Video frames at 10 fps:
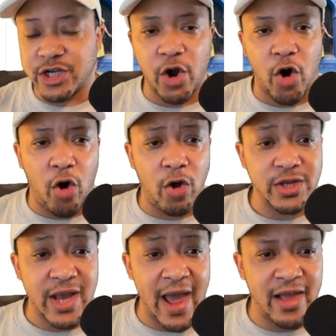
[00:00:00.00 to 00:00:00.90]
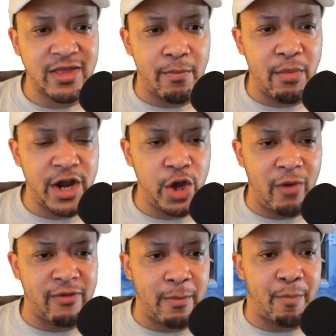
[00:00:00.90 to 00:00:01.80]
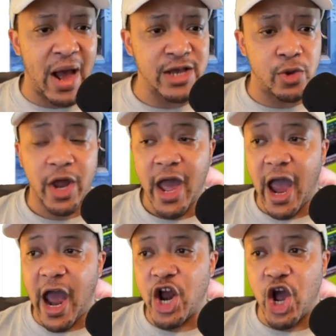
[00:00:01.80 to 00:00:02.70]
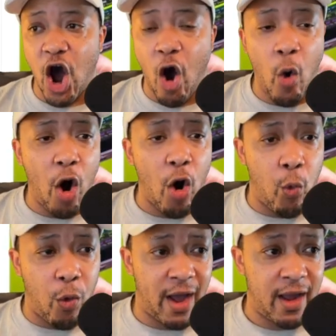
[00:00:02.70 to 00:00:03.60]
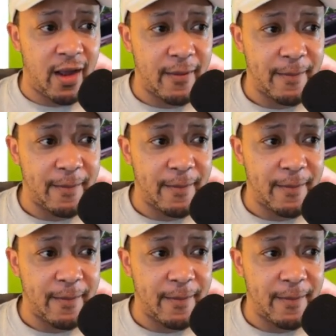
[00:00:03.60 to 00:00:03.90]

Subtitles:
all take the money you have embezzled and go away.